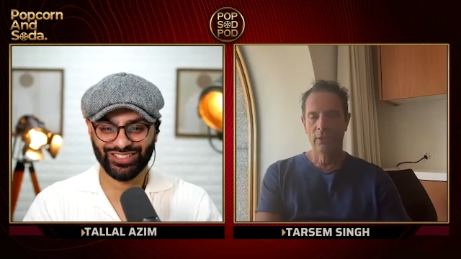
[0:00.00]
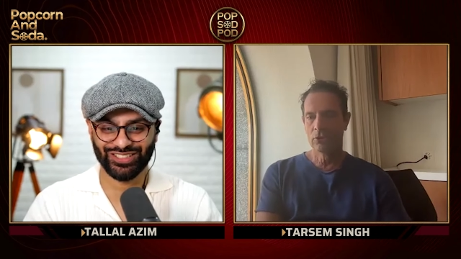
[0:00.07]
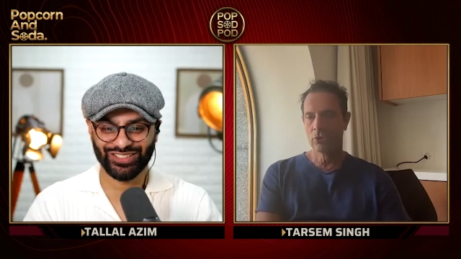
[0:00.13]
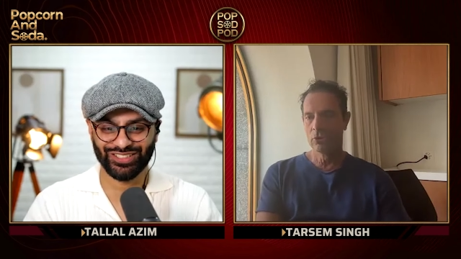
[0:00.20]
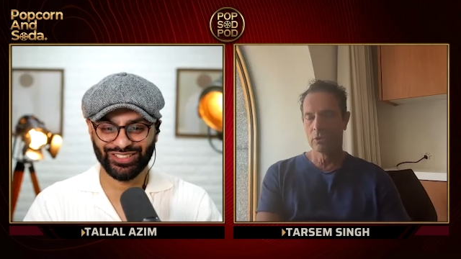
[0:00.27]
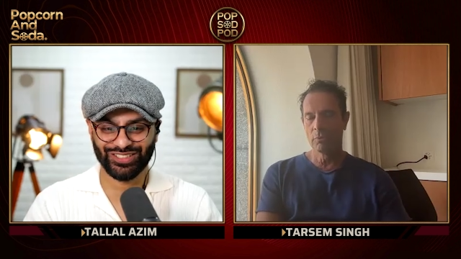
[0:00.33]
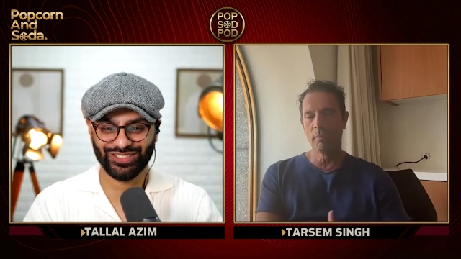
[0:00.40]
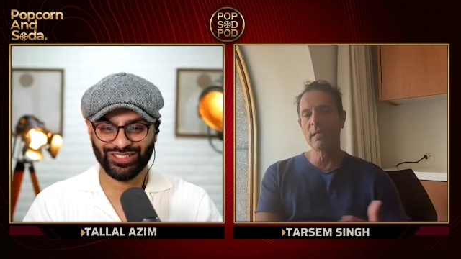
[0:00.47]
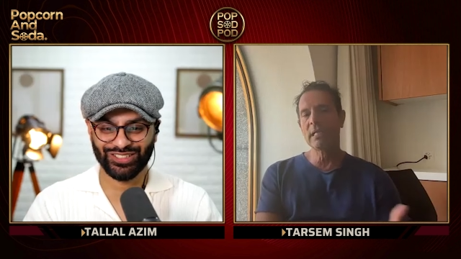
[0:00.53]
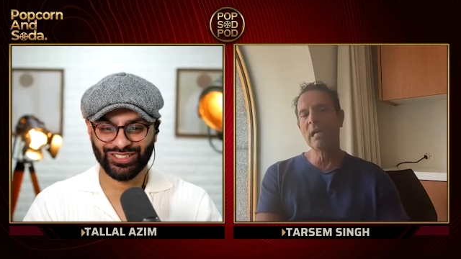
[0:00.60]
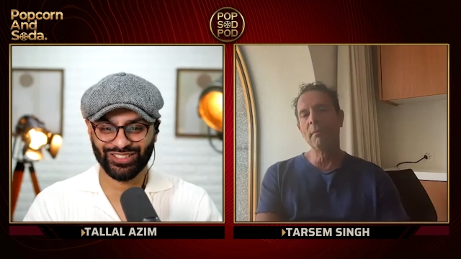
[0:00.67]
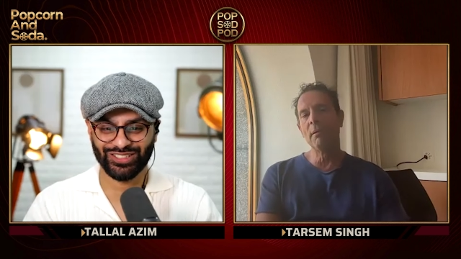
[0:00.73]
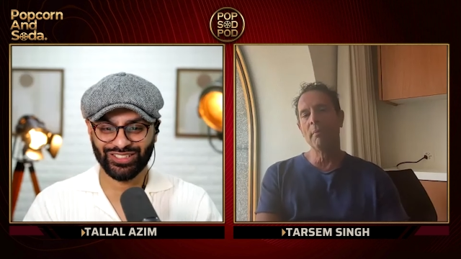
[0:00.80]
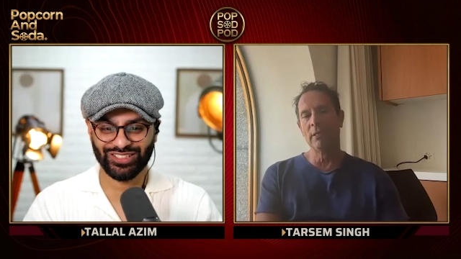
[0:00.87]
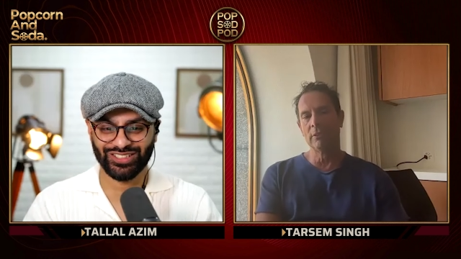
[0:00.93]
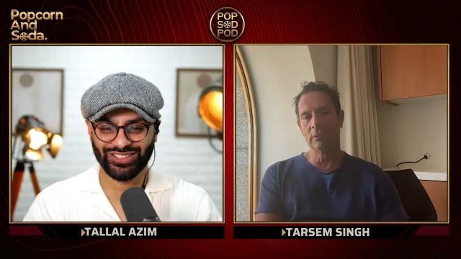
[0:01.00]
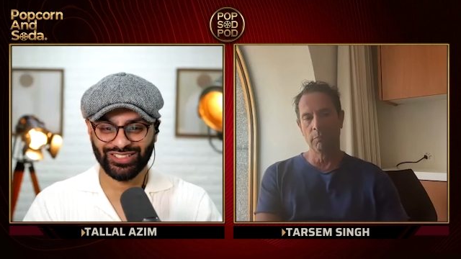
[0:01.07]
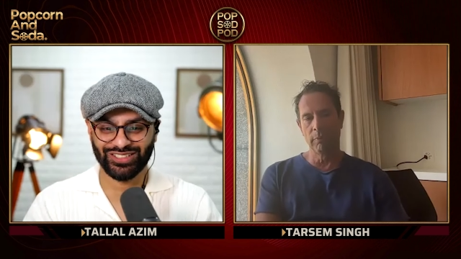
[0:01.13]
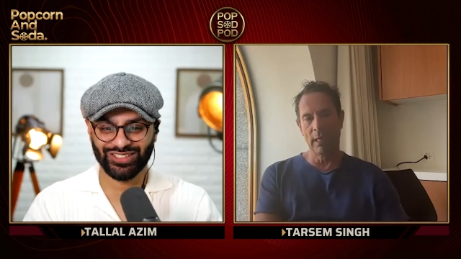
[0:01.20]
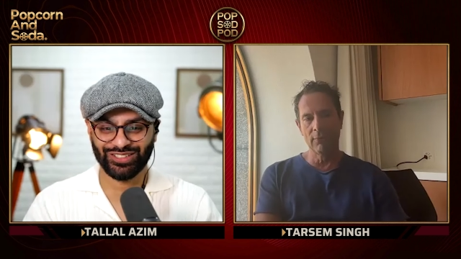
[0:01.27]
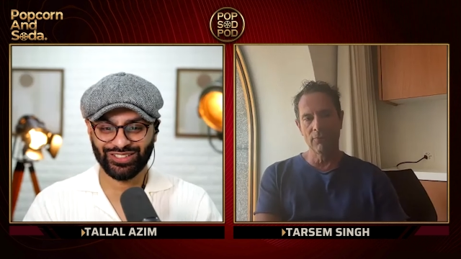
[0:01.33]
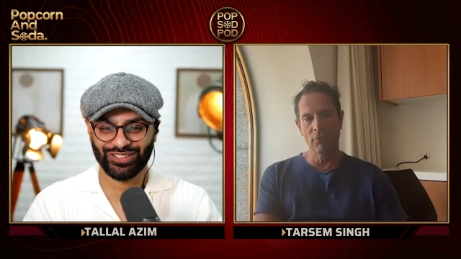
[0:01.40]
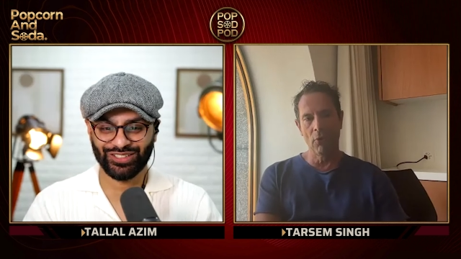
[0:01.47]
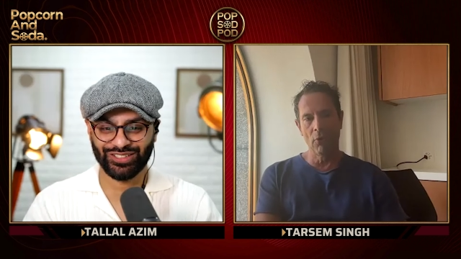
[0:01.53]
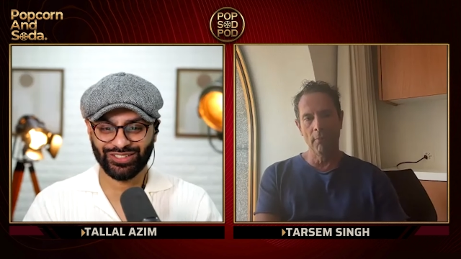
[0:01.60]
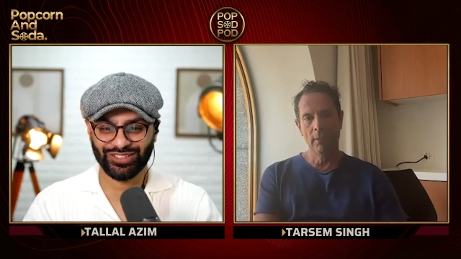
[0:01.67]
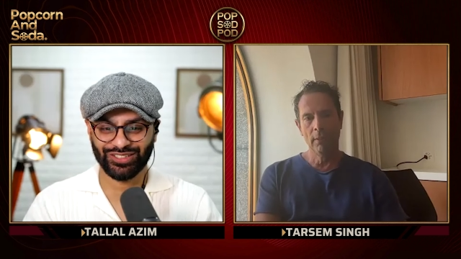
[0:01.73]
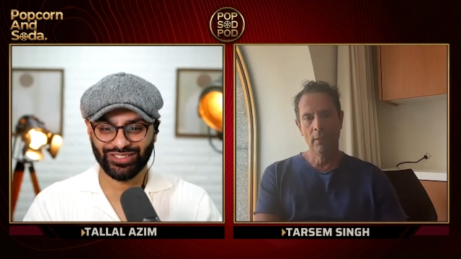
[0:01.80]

Speaker 1: So it's become about the platform.